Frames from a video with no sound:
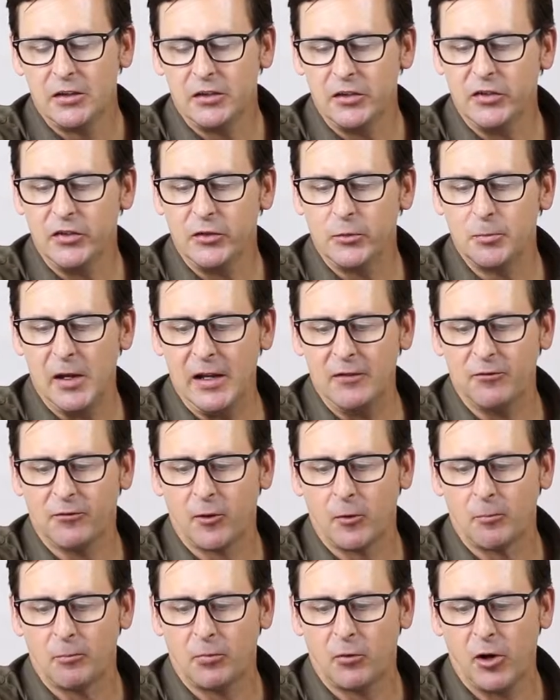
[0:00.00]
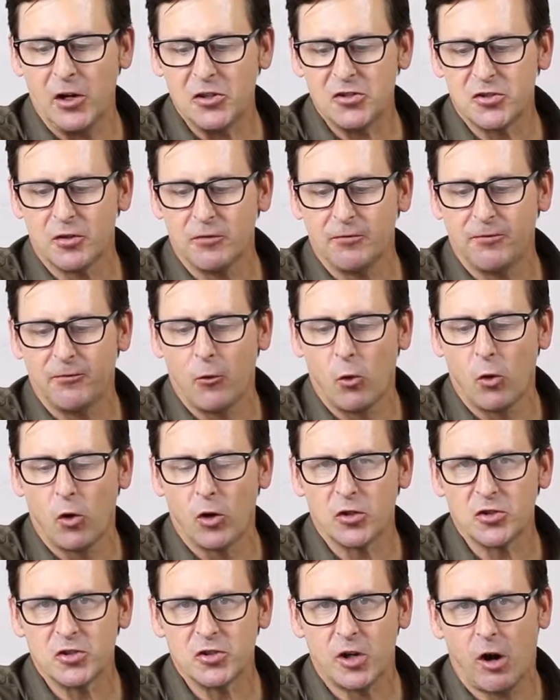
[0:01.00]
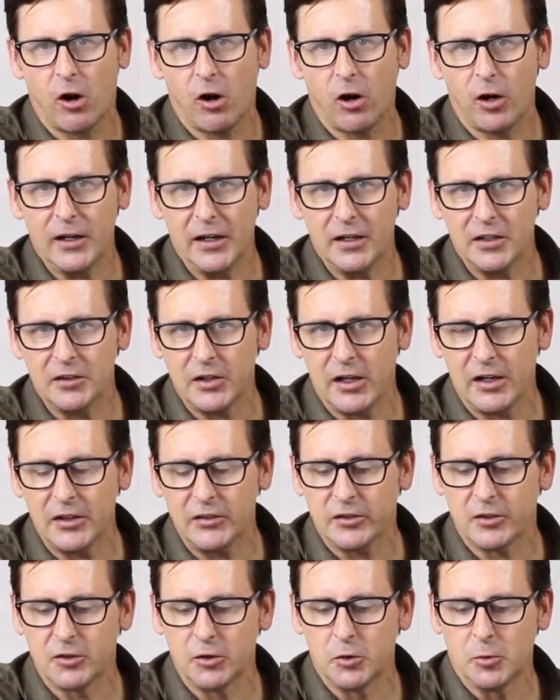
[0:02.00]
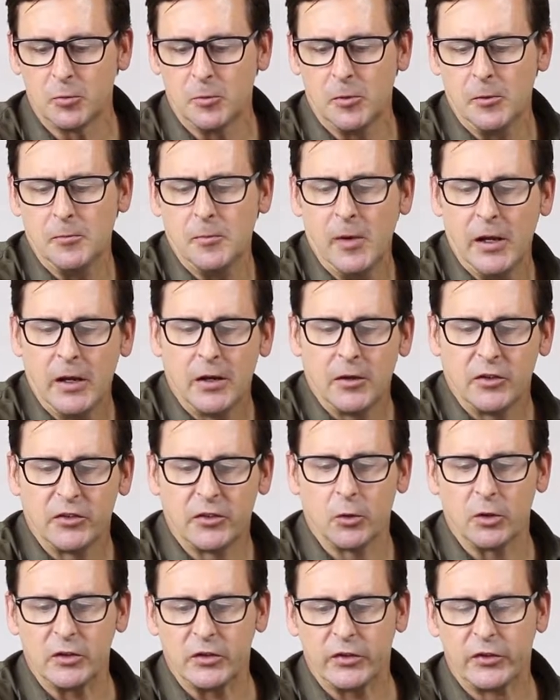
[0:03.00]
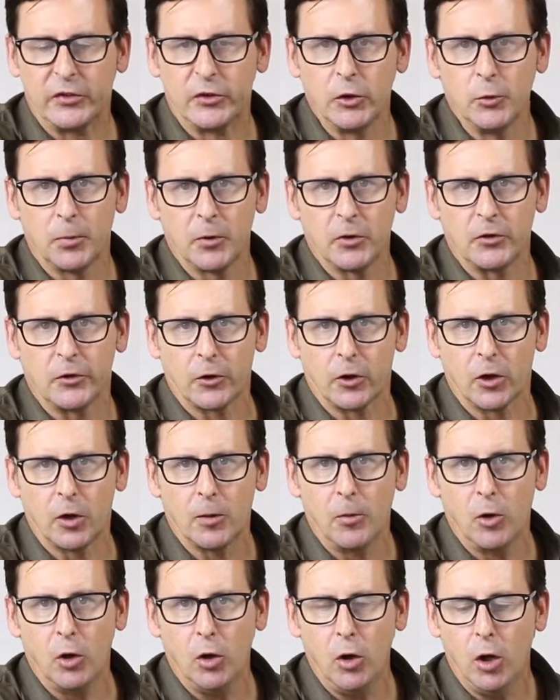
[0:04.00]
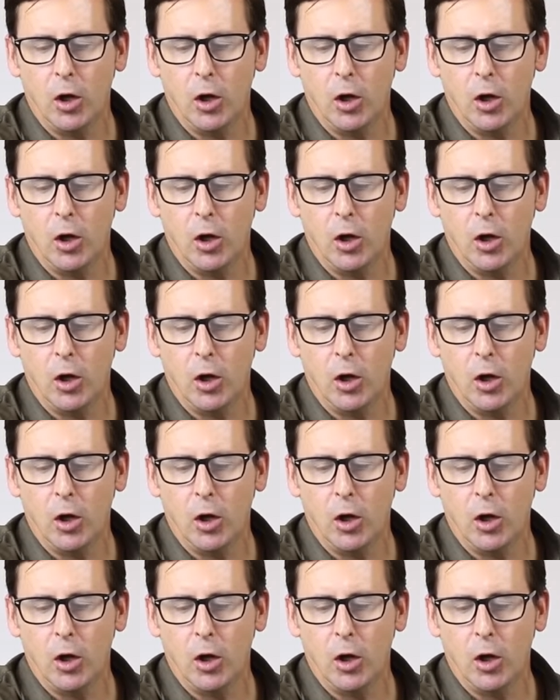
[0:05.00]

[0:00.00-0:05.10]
This is made from pressure forged hard anodized aluminum, so it's super durable,